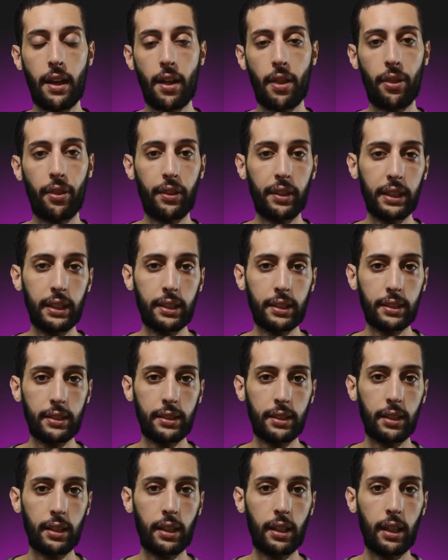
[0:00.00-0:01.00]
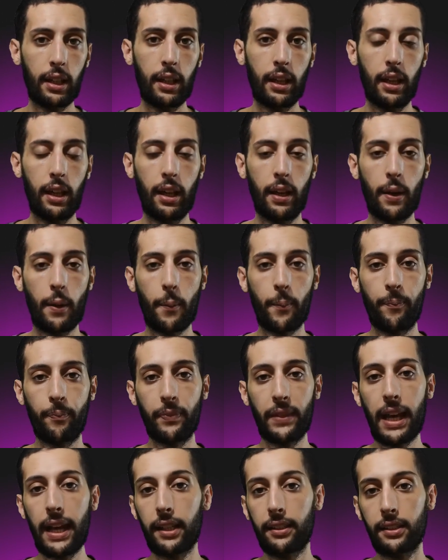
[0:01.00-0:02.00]
things
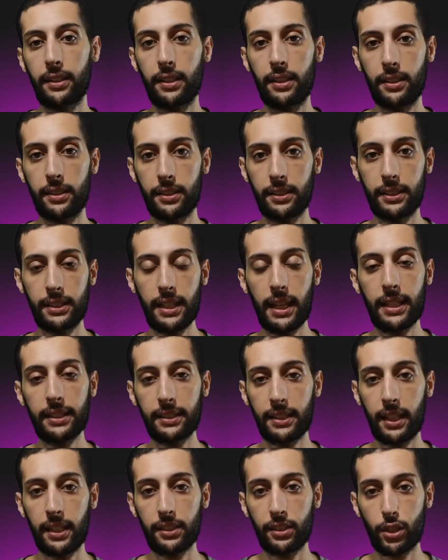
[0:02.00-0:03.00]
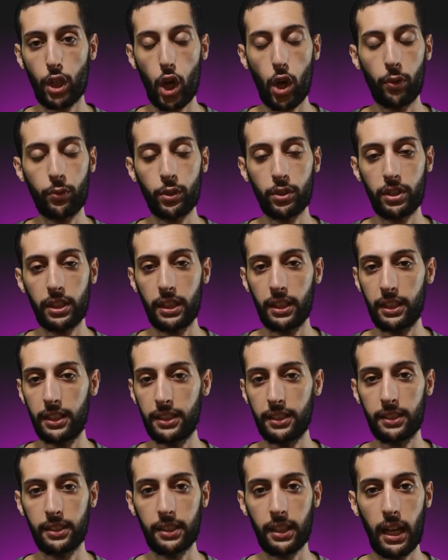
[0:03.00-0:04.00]
that in CSS obviously
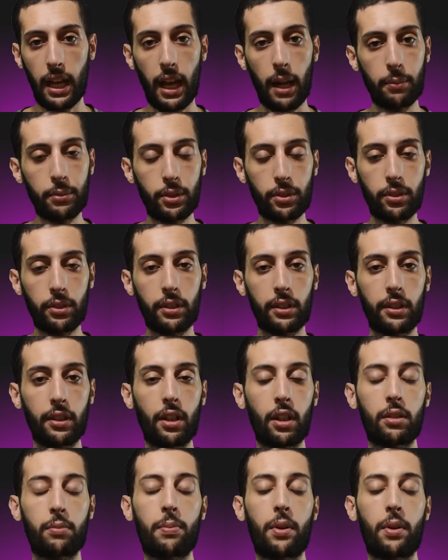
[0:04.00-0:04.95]
is absolutely not